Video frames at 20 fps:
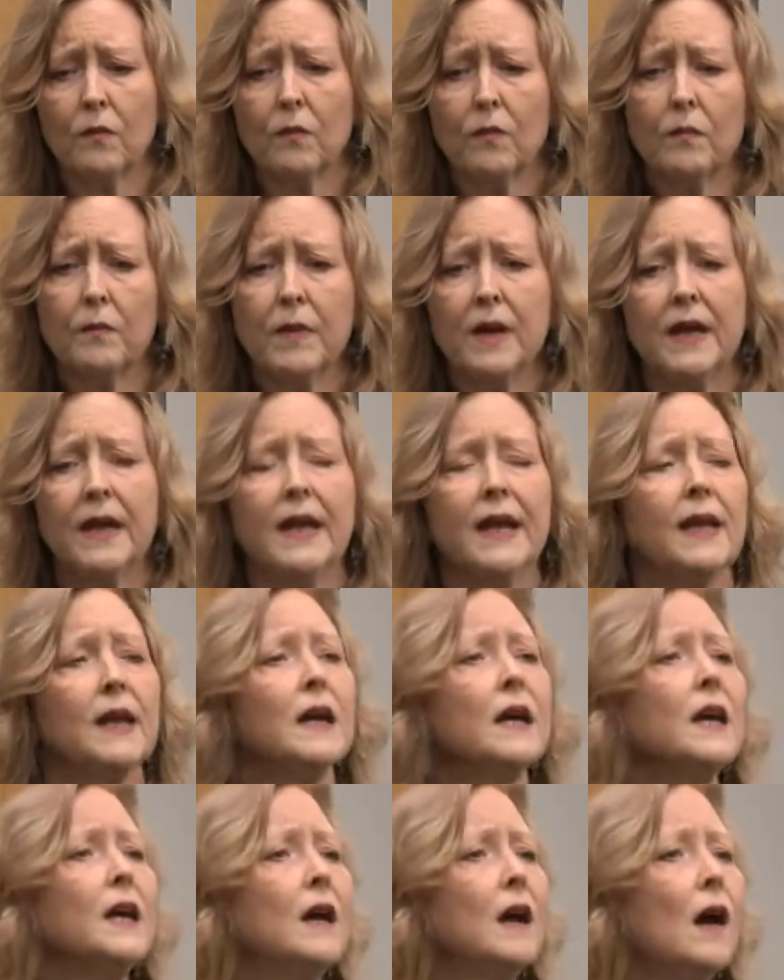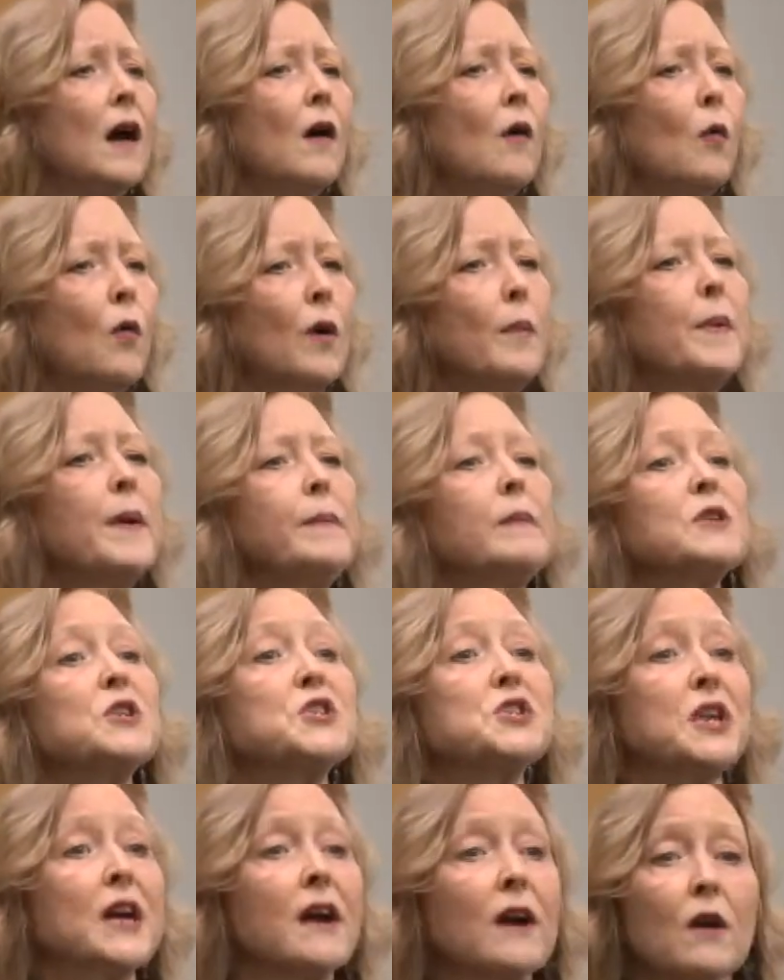meaning where people
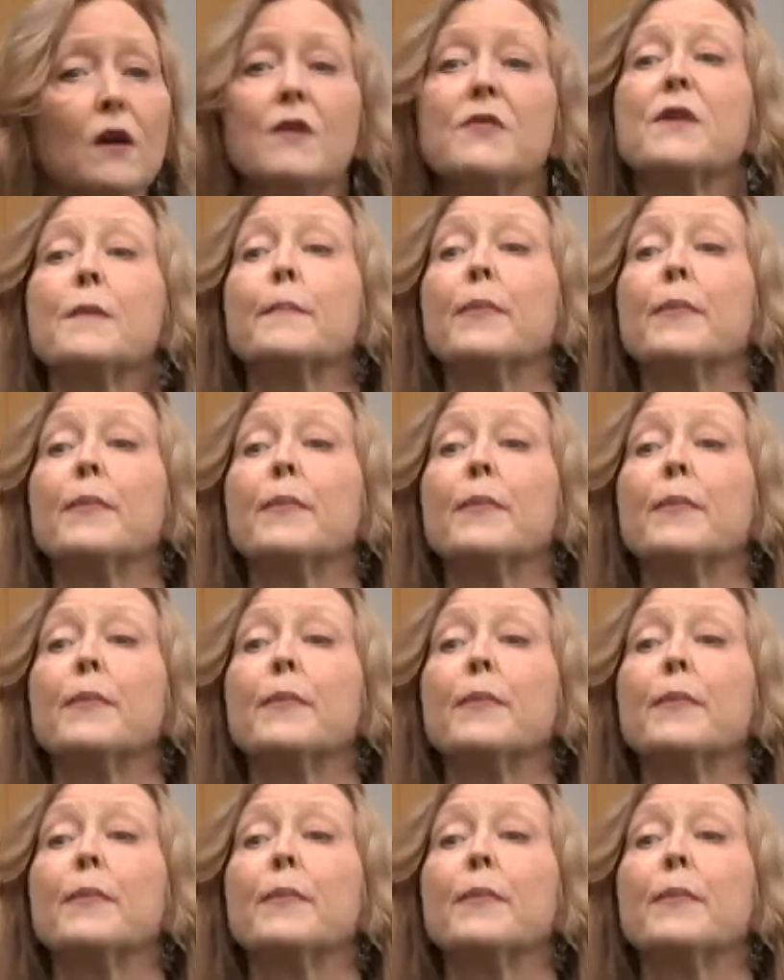share the